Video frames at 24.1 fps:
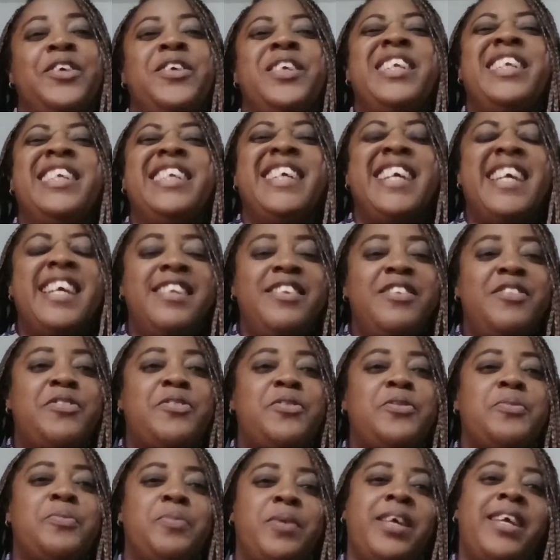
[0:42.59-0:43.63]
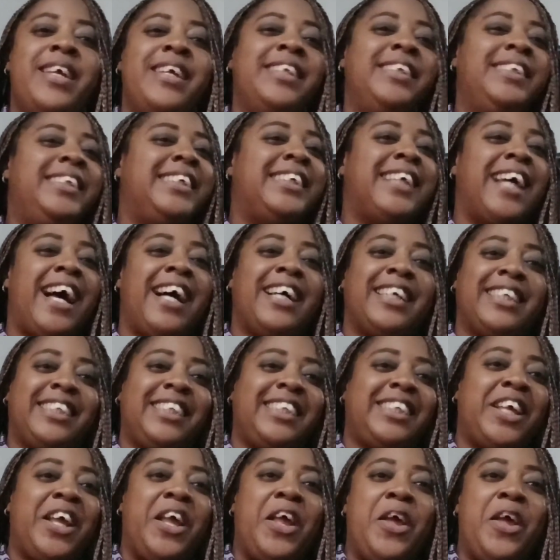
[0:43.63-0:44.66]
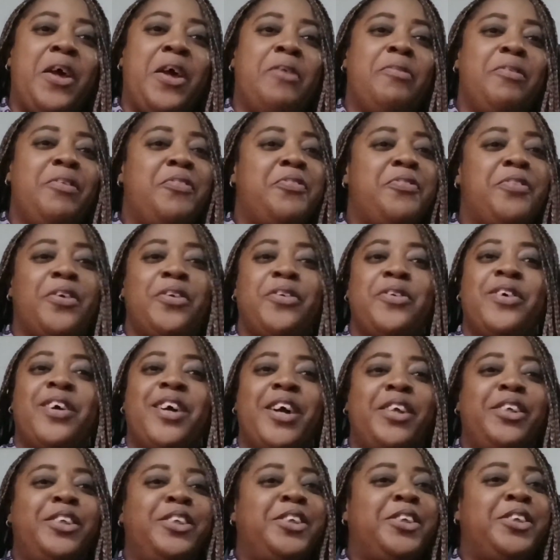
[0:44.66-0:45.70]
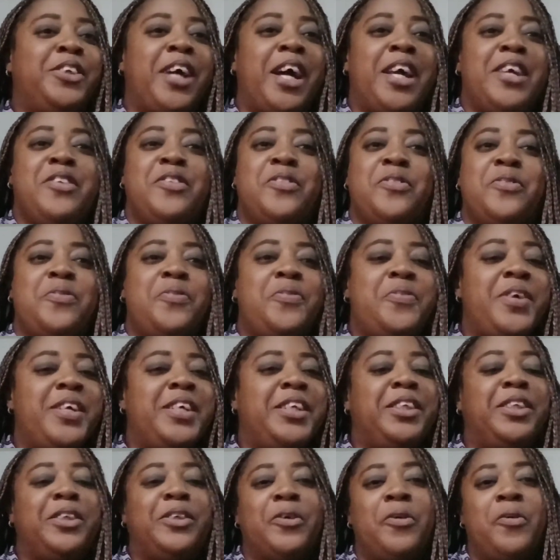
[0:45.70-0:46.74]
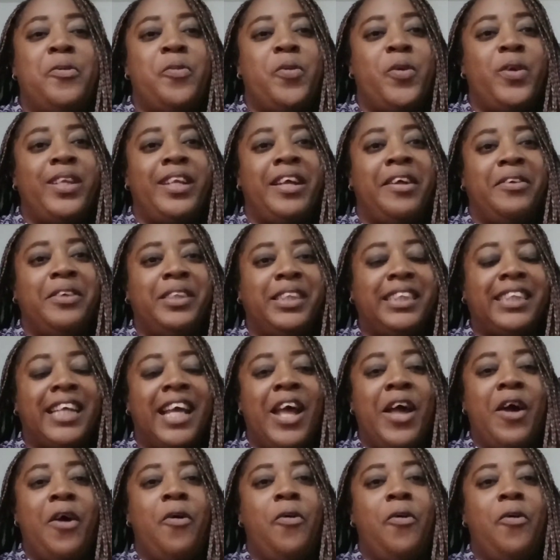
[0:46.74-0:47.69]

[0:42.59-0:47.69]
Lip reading: You need to be intact before you can try to fix someone else.